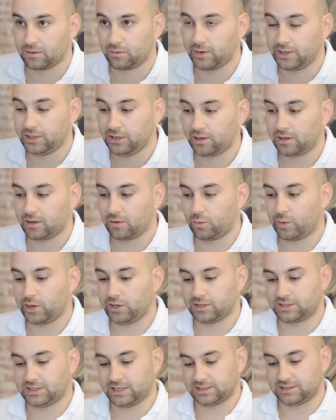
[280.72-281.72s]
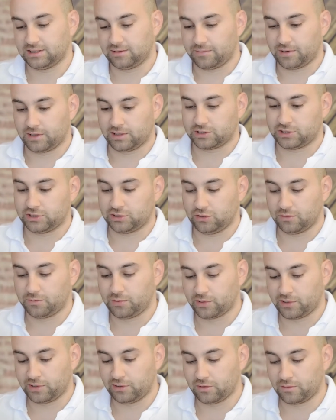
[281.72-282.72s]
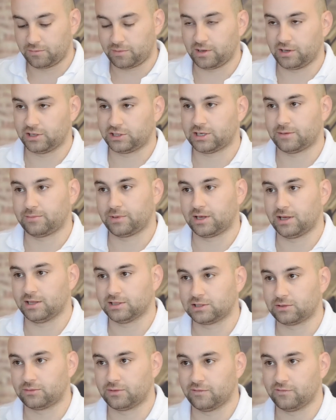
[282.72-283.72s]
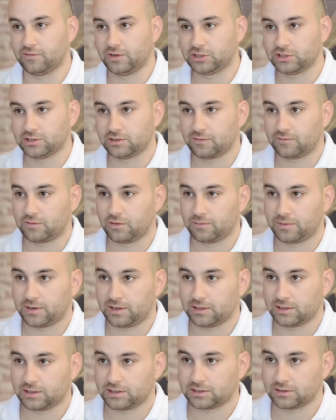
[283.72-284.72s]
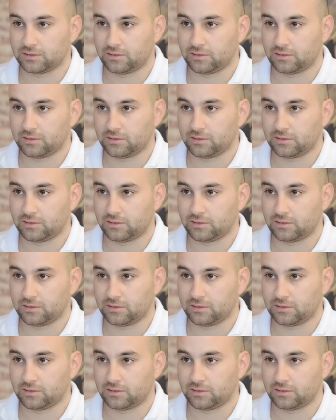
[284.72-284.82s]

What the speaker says: When you're testing polish and you're putting your polish up against a revision of your polish,